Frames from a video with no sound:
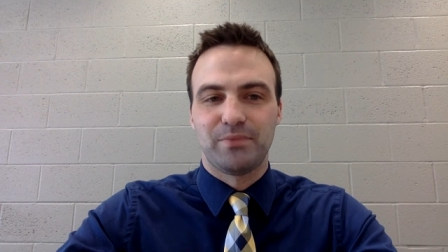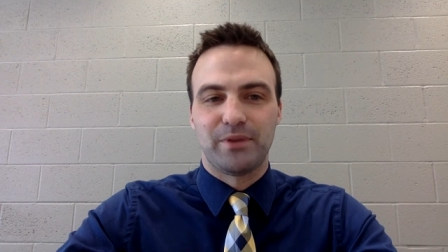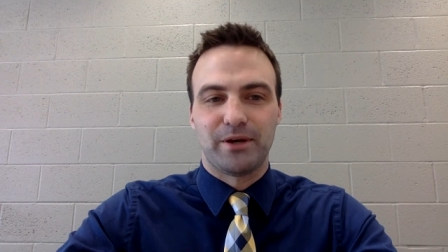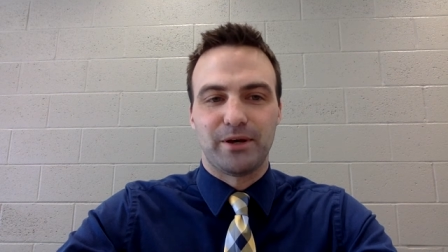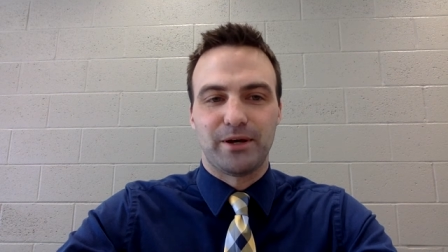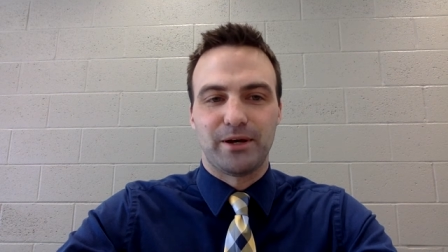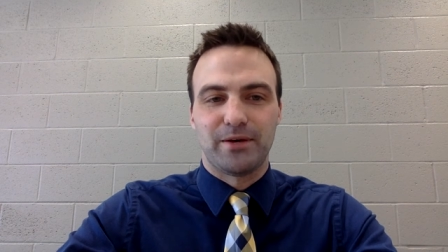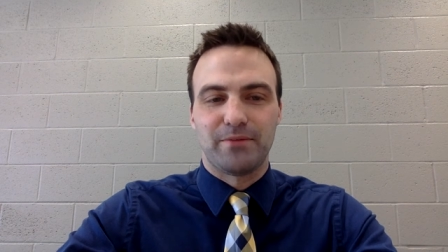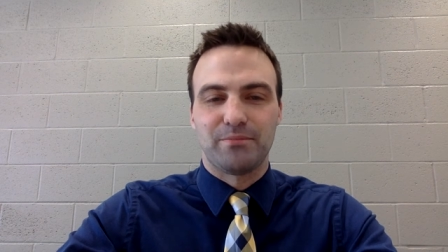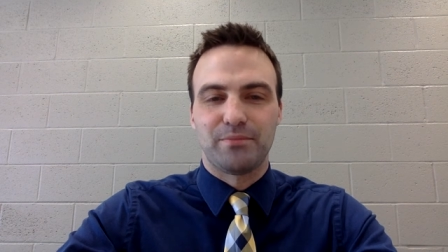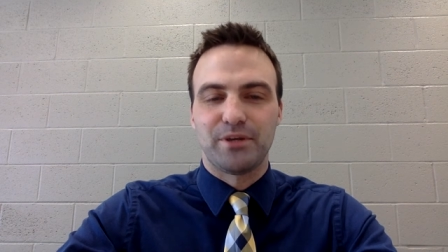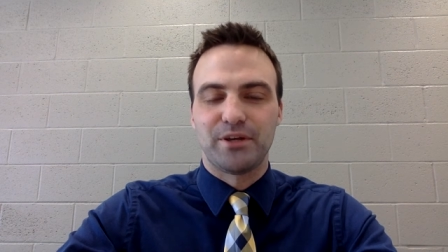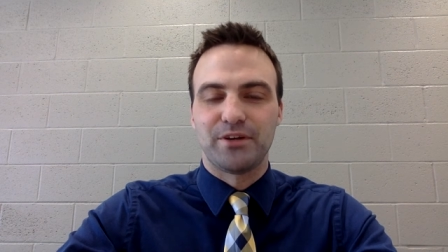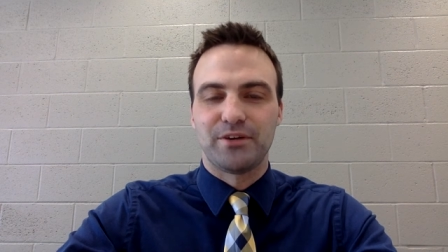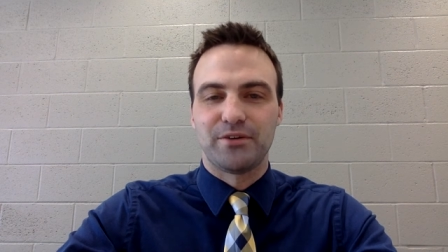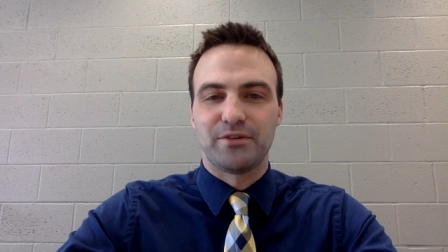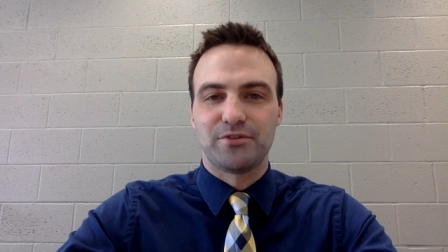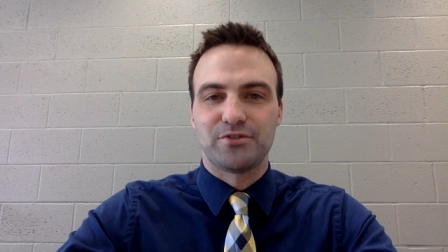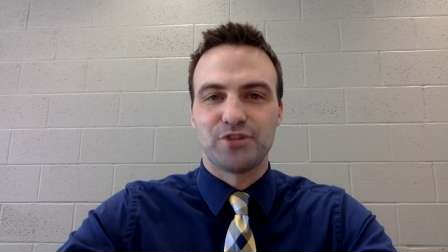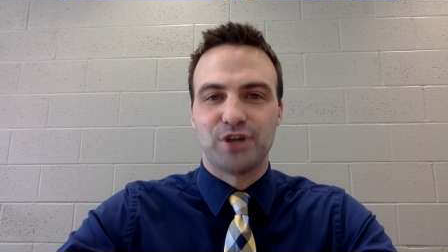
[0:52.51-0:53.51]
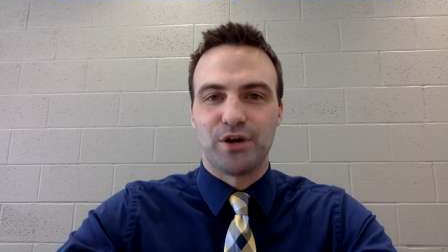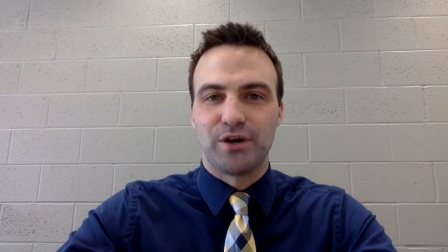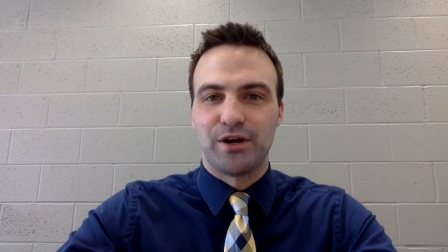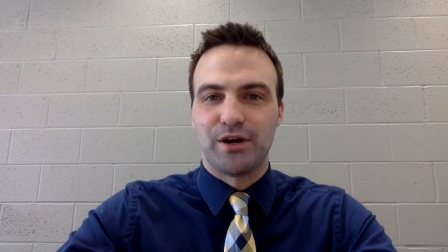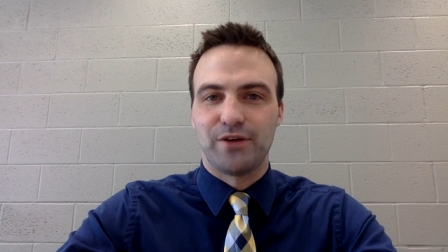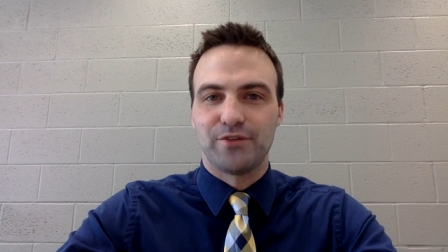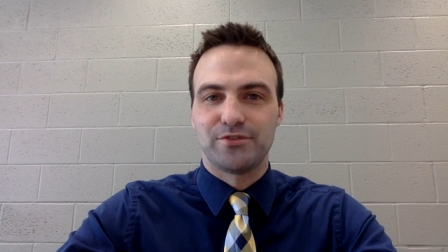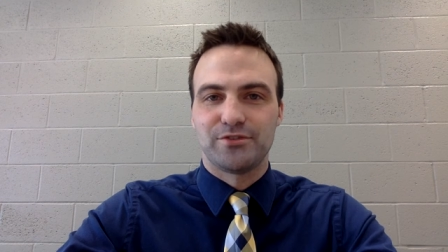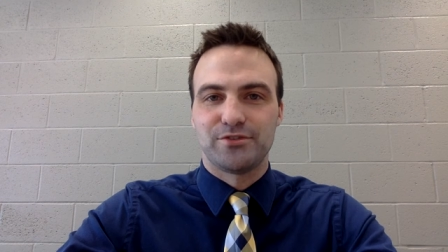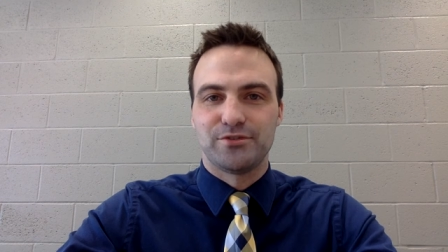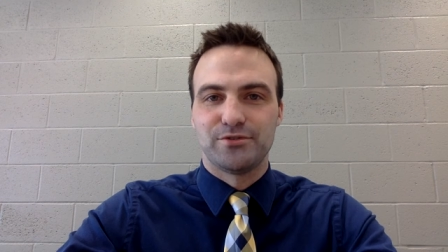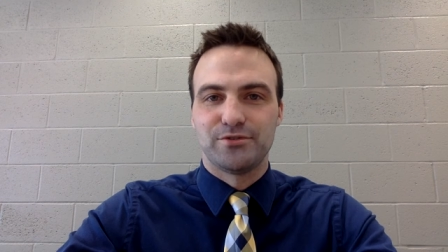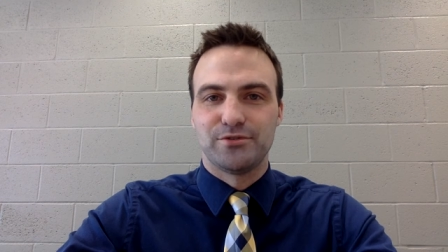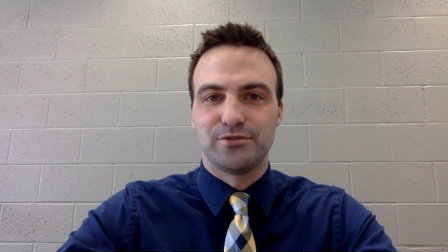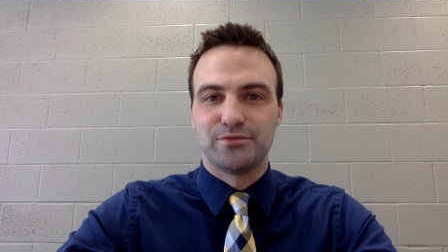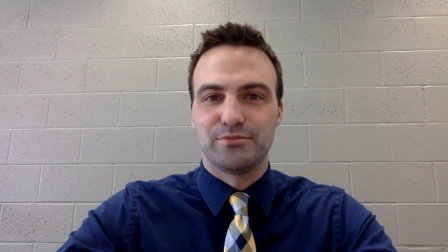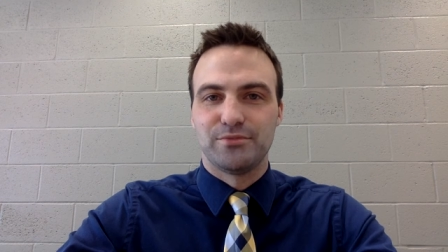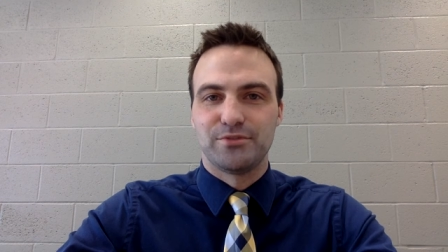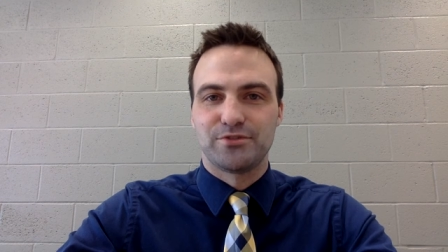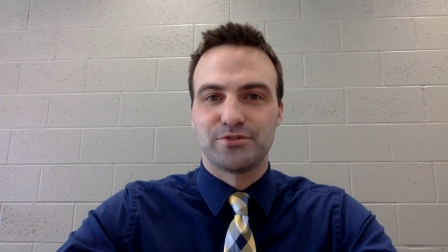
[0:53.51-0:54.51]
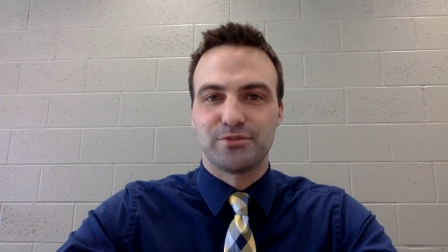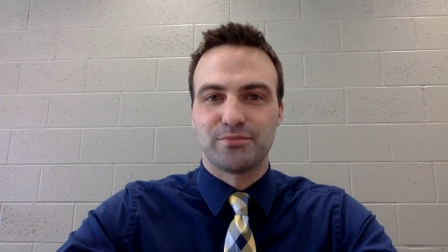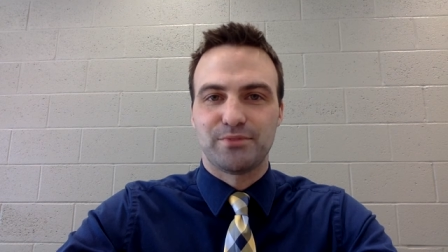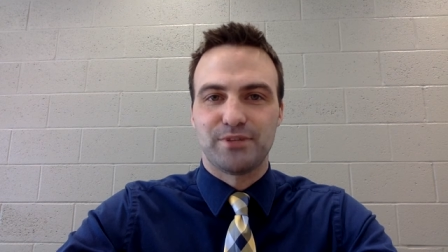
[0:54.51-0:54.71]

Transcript: Uh, big shout out to Mr.